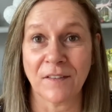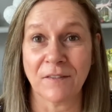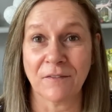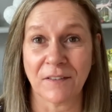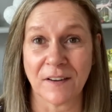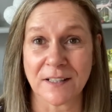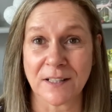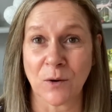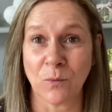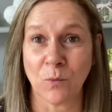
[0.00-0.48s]
In
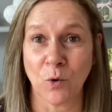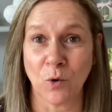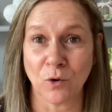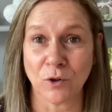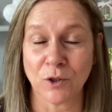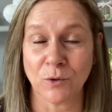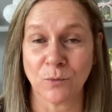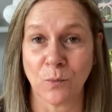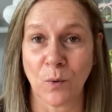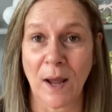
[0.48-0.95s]
fact, I
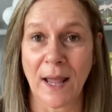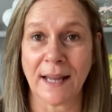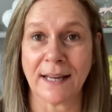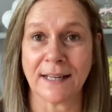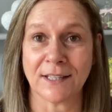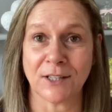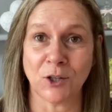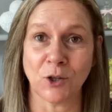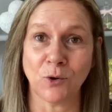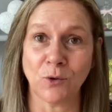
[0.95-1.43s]
walked
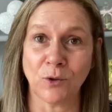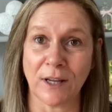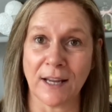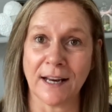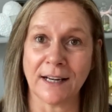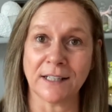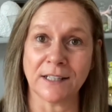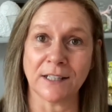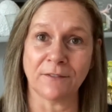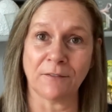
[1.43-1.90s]
away to the
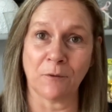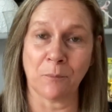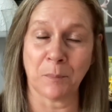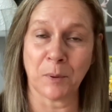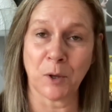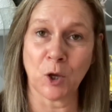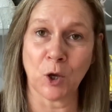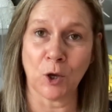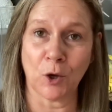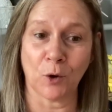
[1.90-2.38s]
end of a
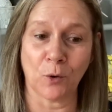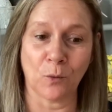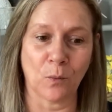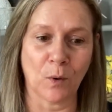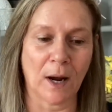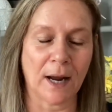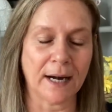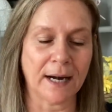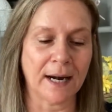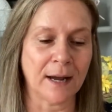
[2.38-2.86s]
pew,
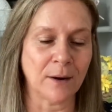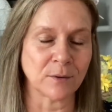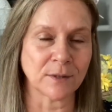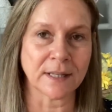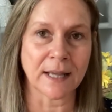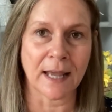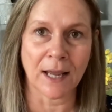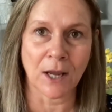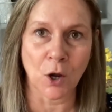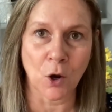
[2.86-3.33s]
and I was
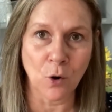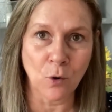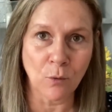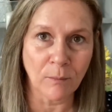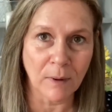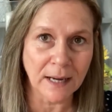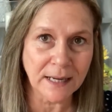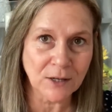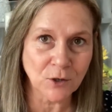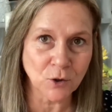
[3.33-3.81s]
like, oh
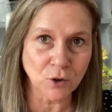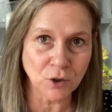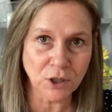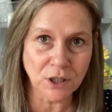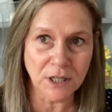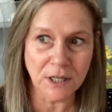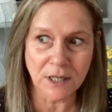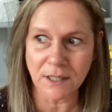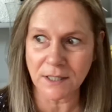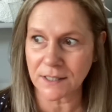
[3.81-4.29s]
my
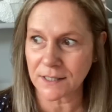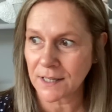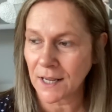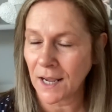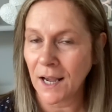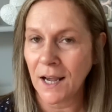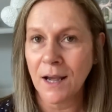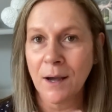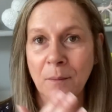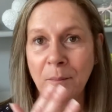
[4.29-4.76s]
goodness,
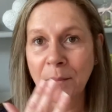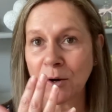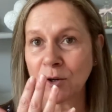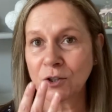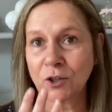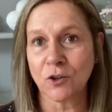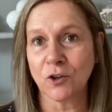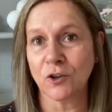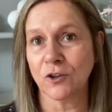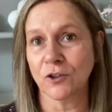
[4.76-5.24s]

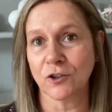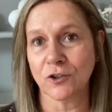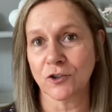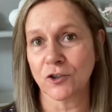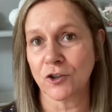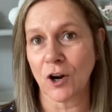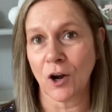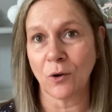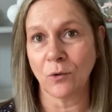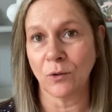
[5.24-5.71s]
because I couldn't
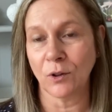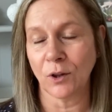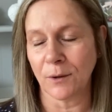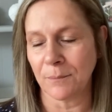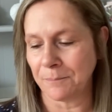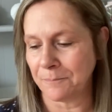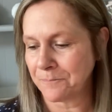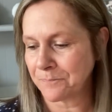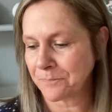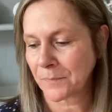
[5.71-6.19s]
control
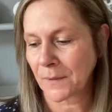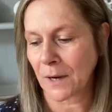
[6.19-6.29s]
them.